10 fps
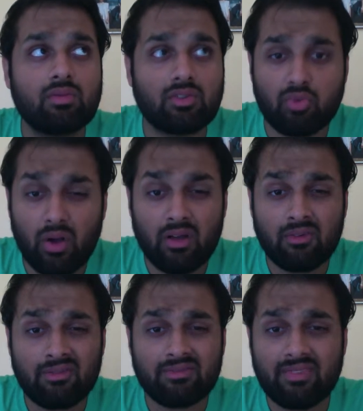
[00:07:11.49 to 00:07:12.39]

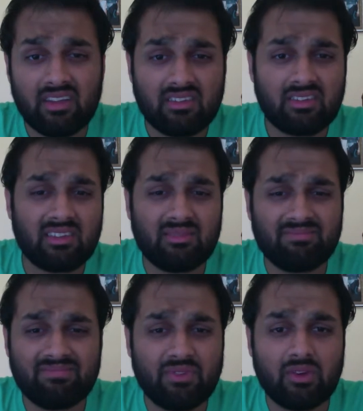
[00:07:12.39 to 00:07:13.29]
12.
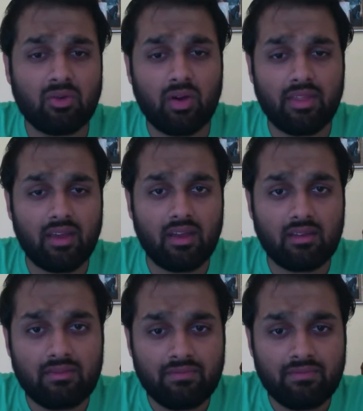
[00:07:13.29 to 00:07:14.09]
You don't want that.